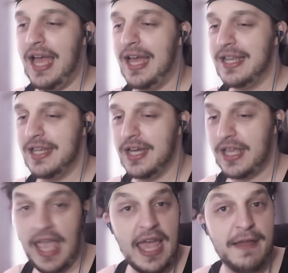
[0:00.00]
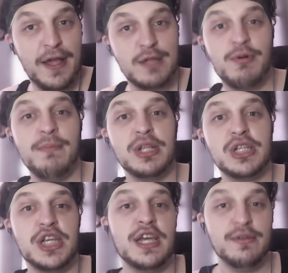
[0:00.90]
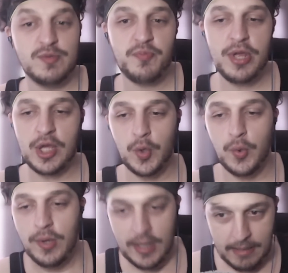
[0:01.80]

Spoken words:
that's pretty much it. And it was pretty cool.